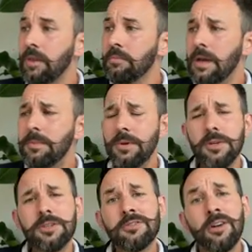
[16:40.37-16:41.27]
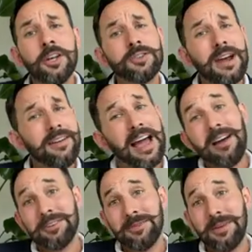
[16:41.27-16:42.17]
maybe we should try and drown
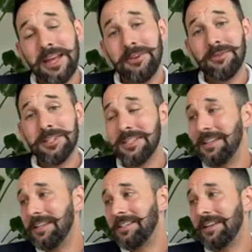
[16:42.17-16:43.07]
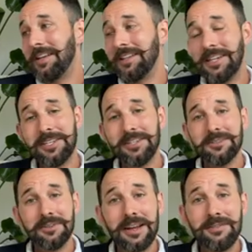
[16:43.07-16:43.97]
out some of that noise in these Sunday sessions
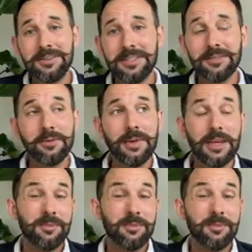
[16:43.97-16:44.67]
with Elevenses with me,